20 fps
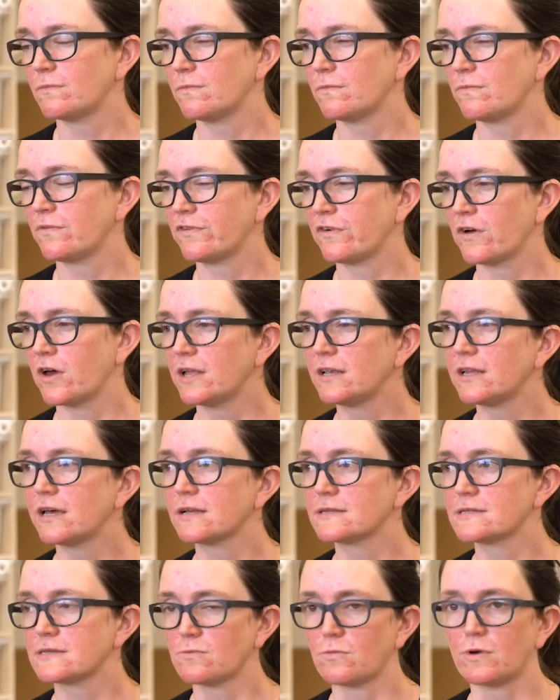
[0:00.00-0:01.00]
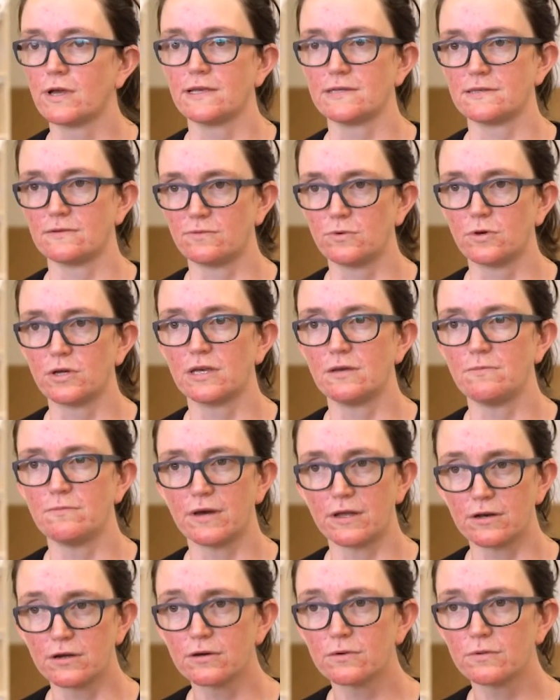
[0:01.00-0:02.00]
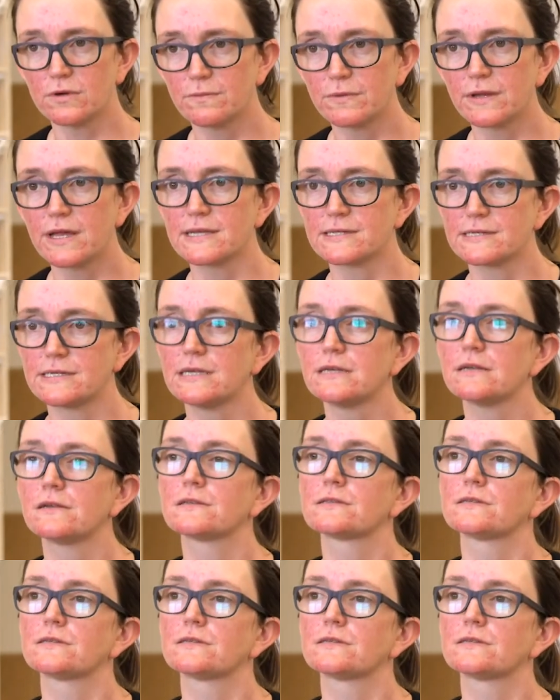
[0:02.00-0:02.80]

find out some ways of working better with plastics.